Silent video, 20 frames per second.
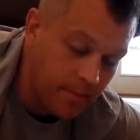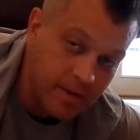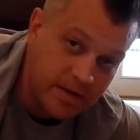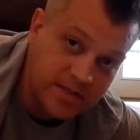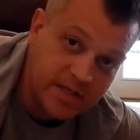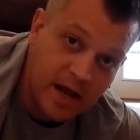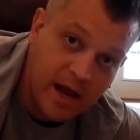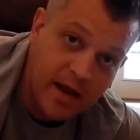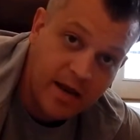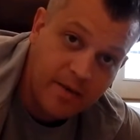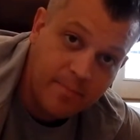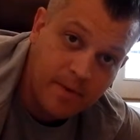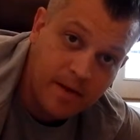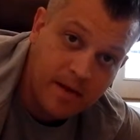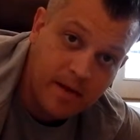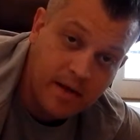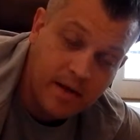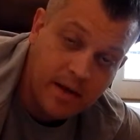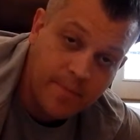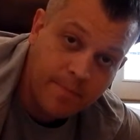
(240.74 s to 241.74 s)
I'm excited to
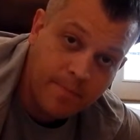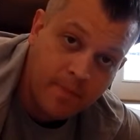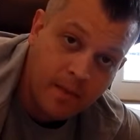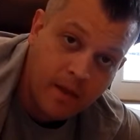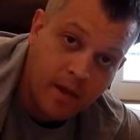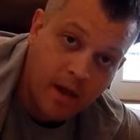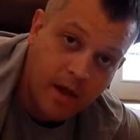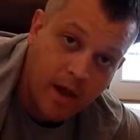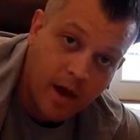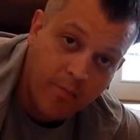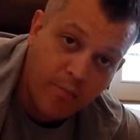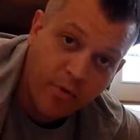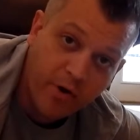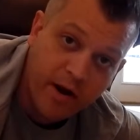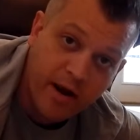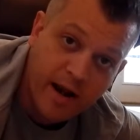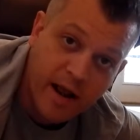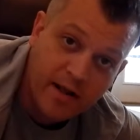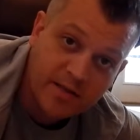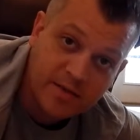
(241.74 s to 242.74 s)
be uh,
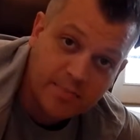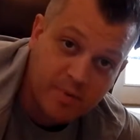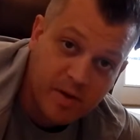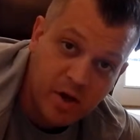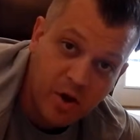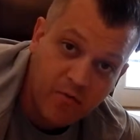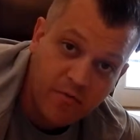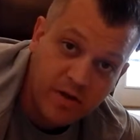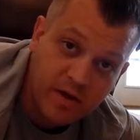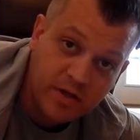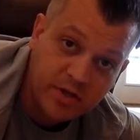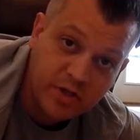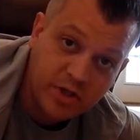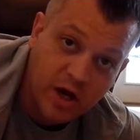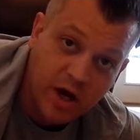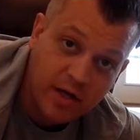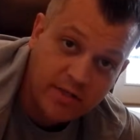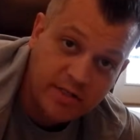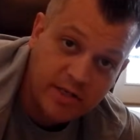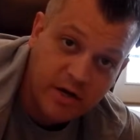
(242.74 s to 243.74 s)
bringing out some POV
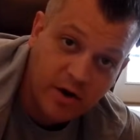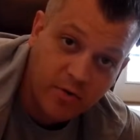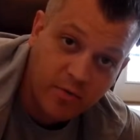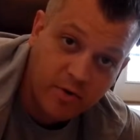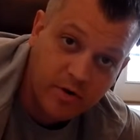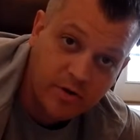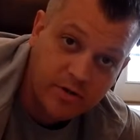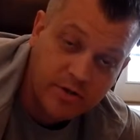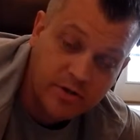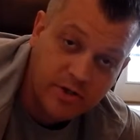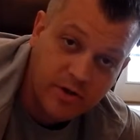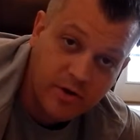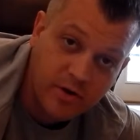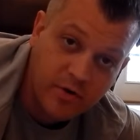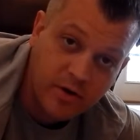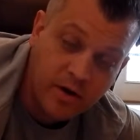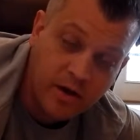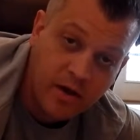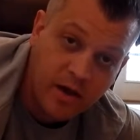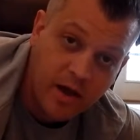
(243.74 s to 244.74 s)
shots here real
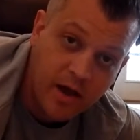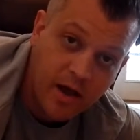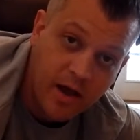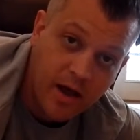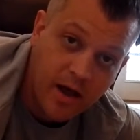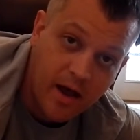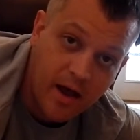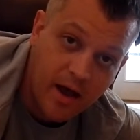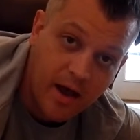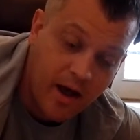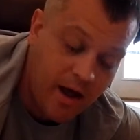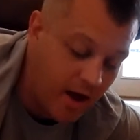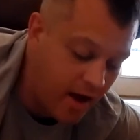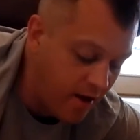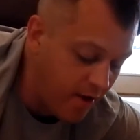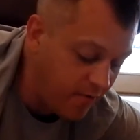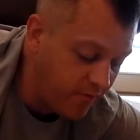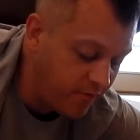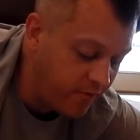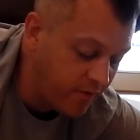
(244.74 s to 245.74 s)
soon uh,
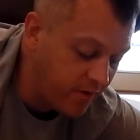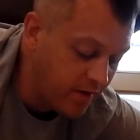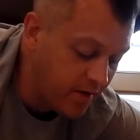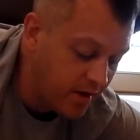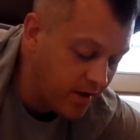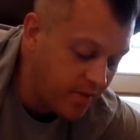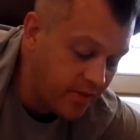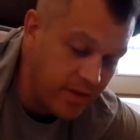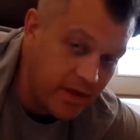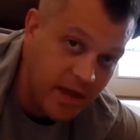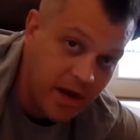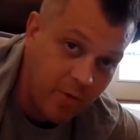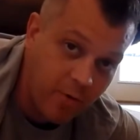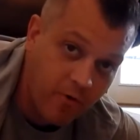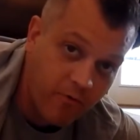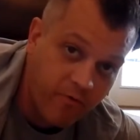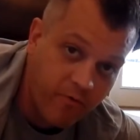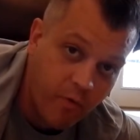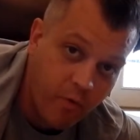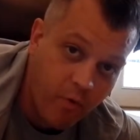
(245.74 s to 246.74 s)
of the
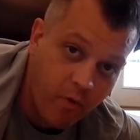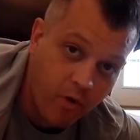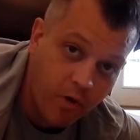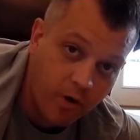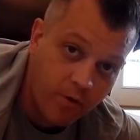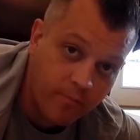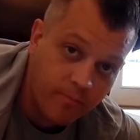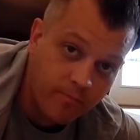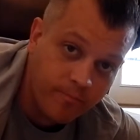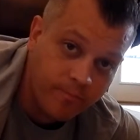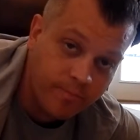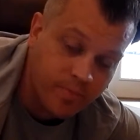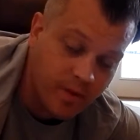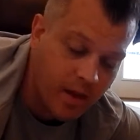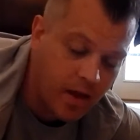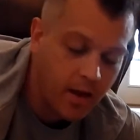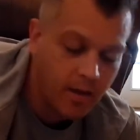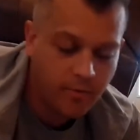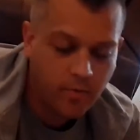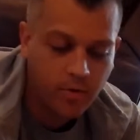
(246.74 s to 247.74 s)
Hero 4
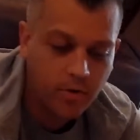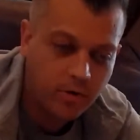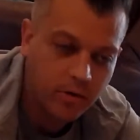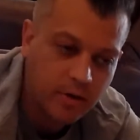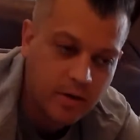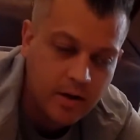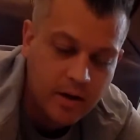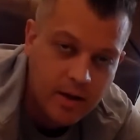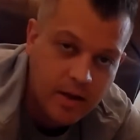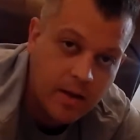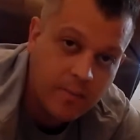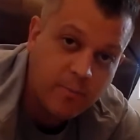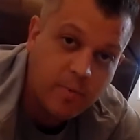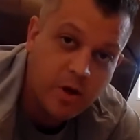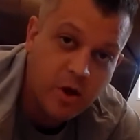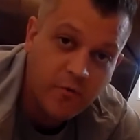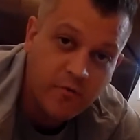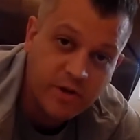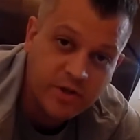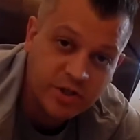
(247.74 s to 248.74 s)
uh, or
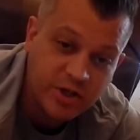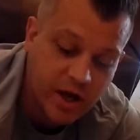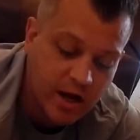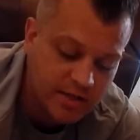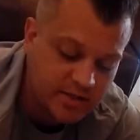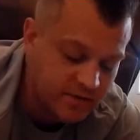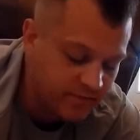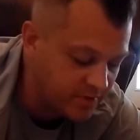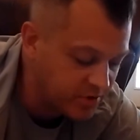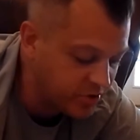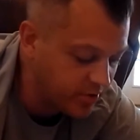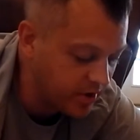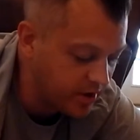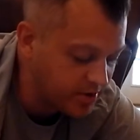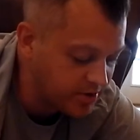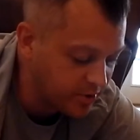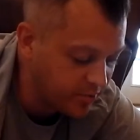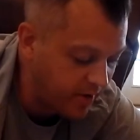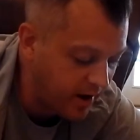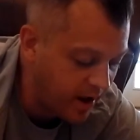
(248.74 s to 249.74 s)
POV shots of the
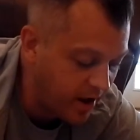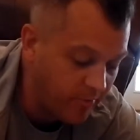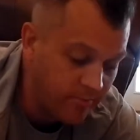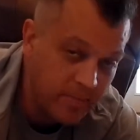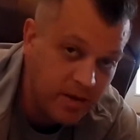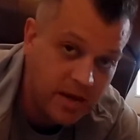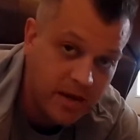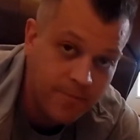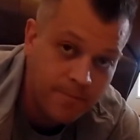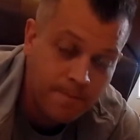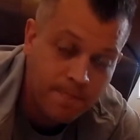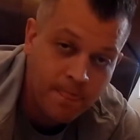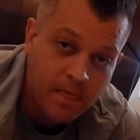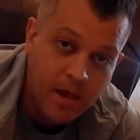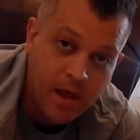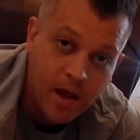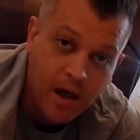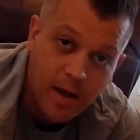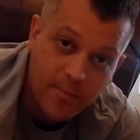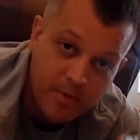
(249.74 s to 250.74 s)
trails around me
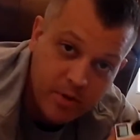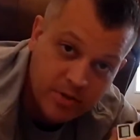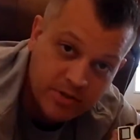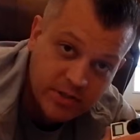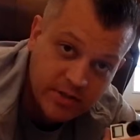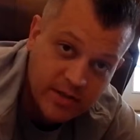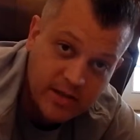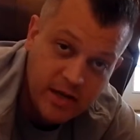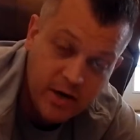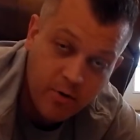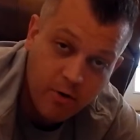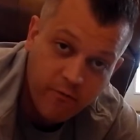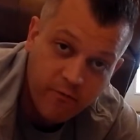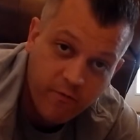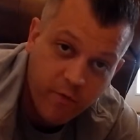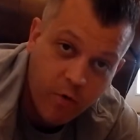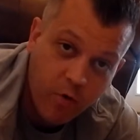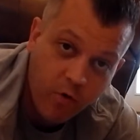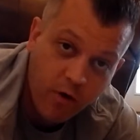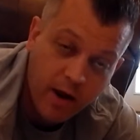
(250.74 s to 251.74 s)
um, using the Hero
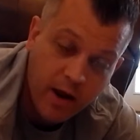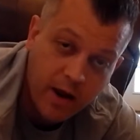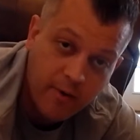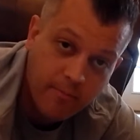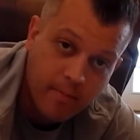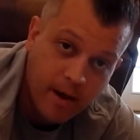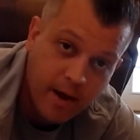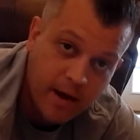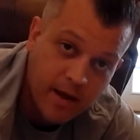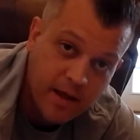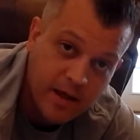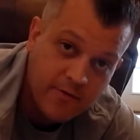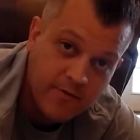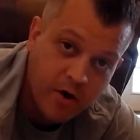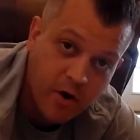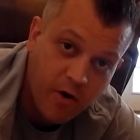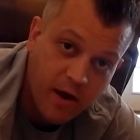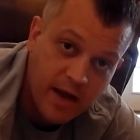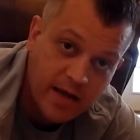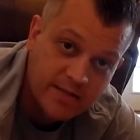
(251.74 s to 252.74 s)
4 and my
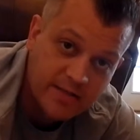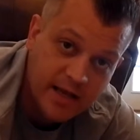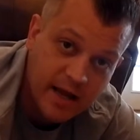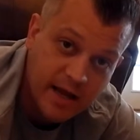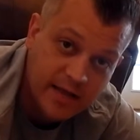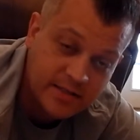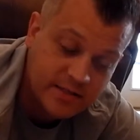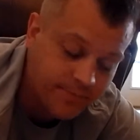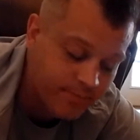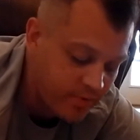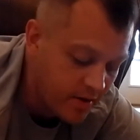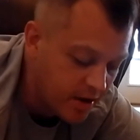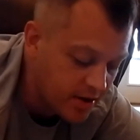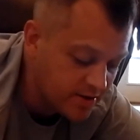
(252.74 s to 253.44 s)
Evo SS.